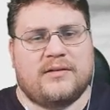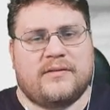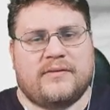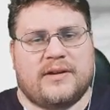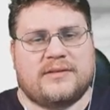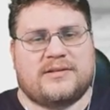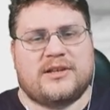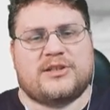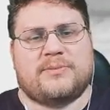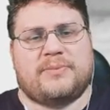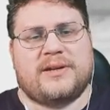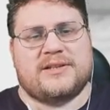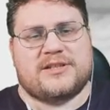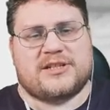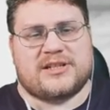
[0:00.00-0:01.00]
A
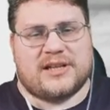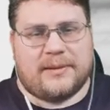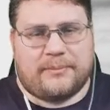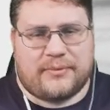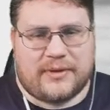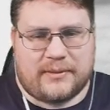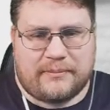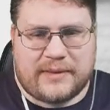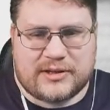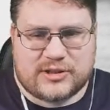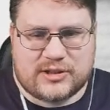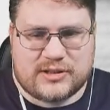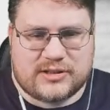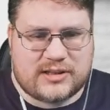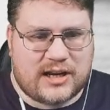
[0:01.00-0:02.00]
discipline slip that
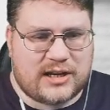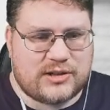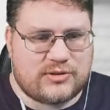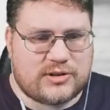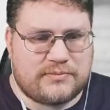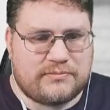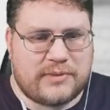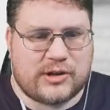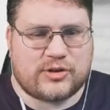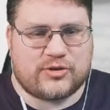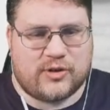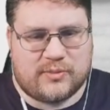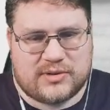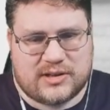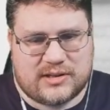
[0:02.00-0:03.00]
mentioned dangerous
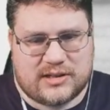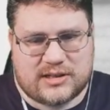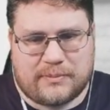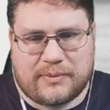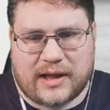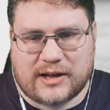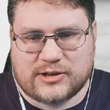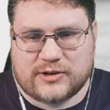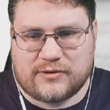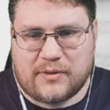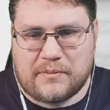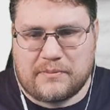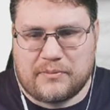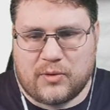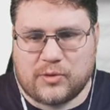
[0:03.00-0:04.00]
mushrooms. Said there's a patch of
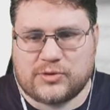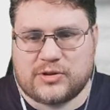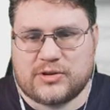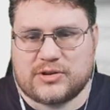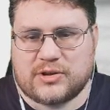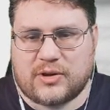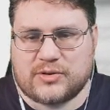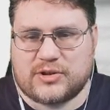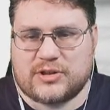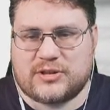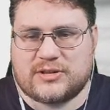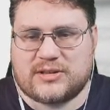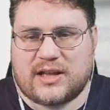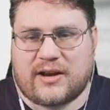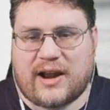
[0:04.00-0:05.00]
Mortus
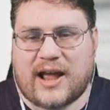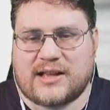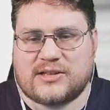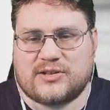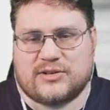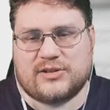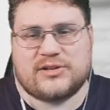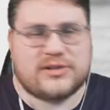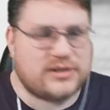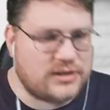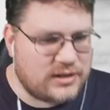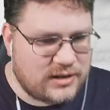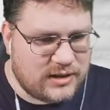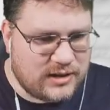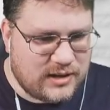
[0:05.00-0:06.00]
osteratus
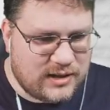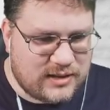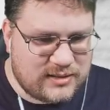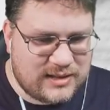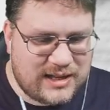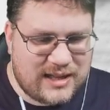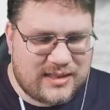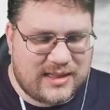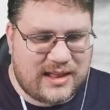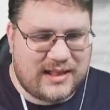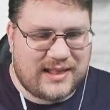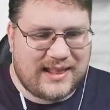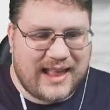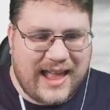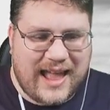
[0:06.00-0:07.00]
near their
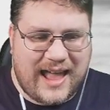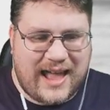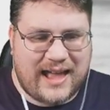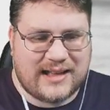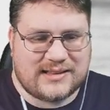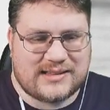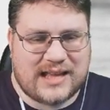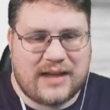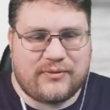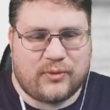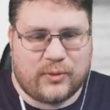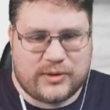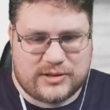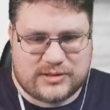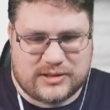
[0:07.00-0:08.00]
lair, death
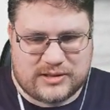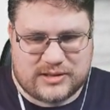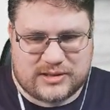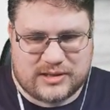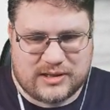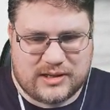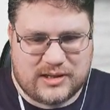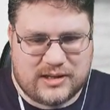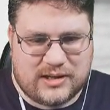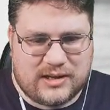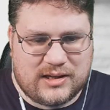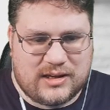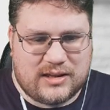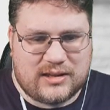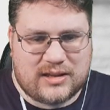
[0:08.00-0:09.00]
oysters.
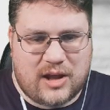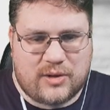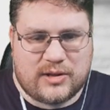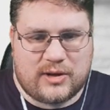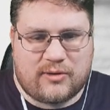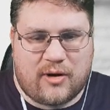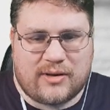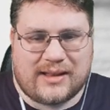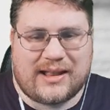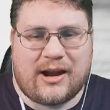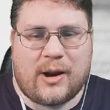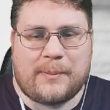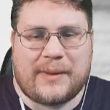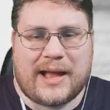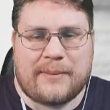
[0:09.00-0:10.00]
They only grow in a
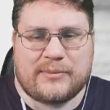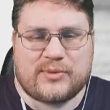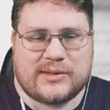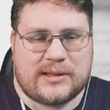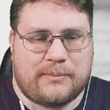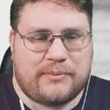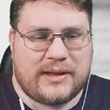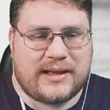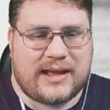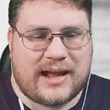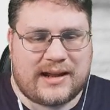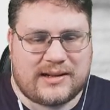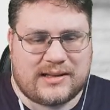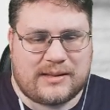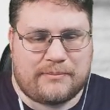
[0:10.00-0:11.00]
narrow band between the big
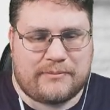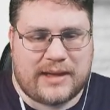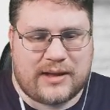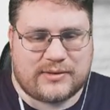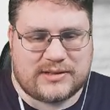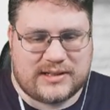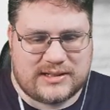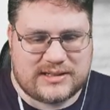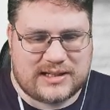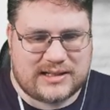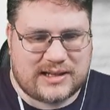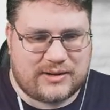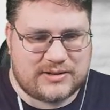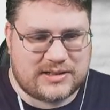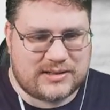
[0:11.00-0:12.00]
cane and the mountains. That
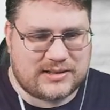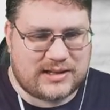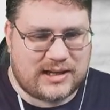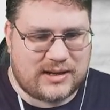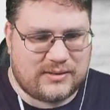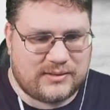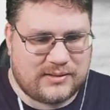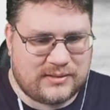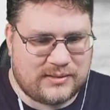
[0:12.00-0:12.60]
narrows it down.